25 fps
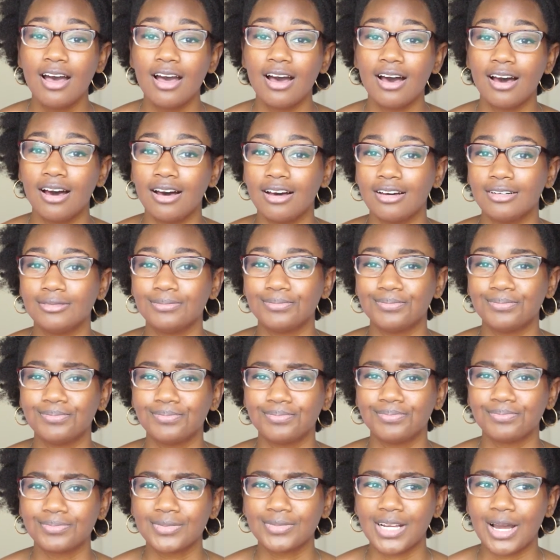
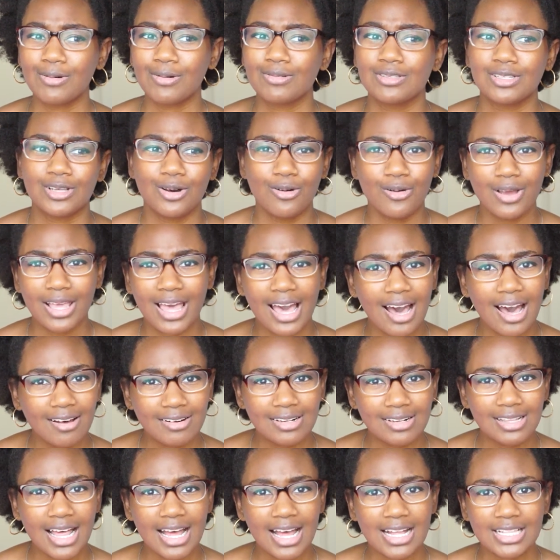I was going
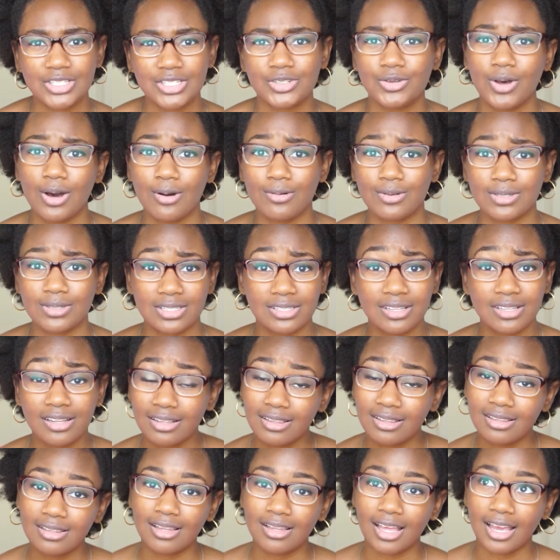out a lot, so I was
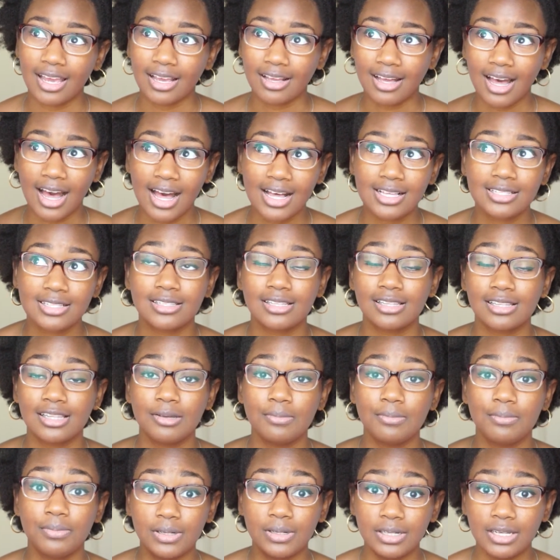still like
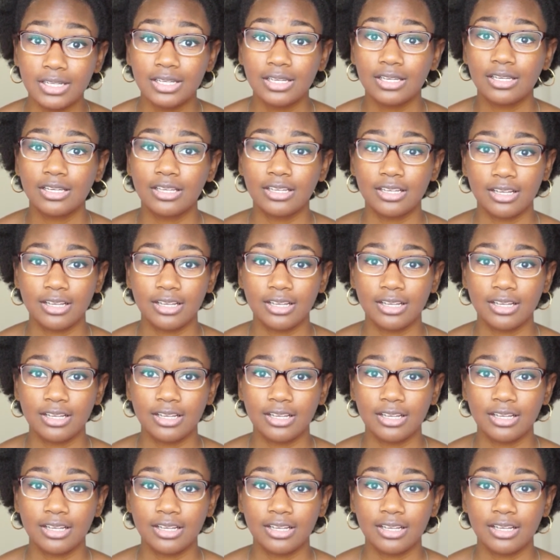constantly putting